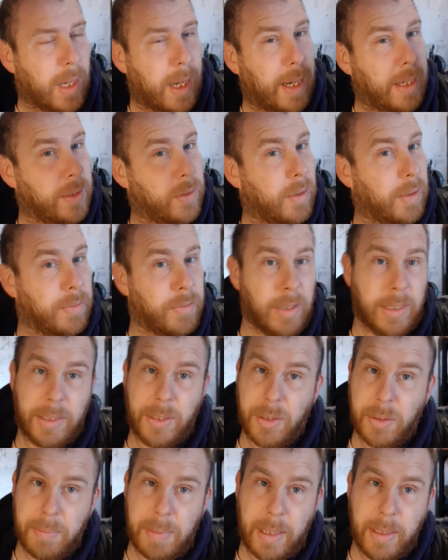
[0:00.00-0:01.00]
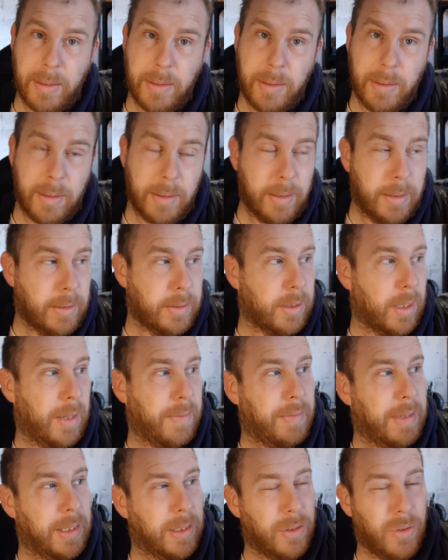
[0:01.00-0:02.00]
I do have a transition button, so
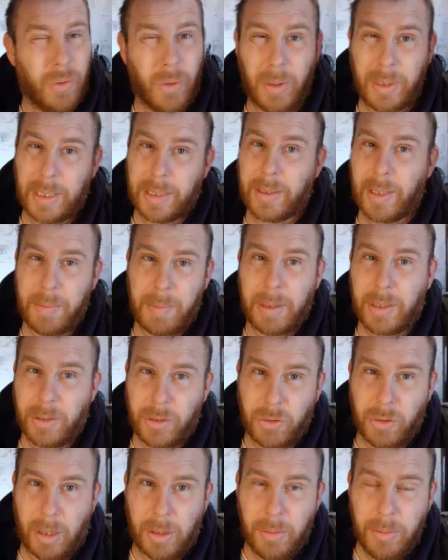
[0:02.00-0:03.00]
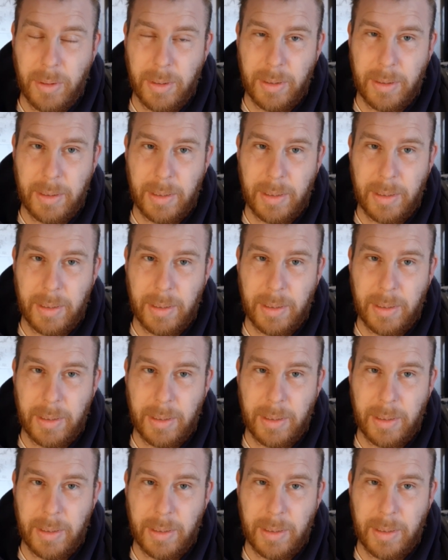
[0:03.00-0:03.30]
if there's noise outside my control,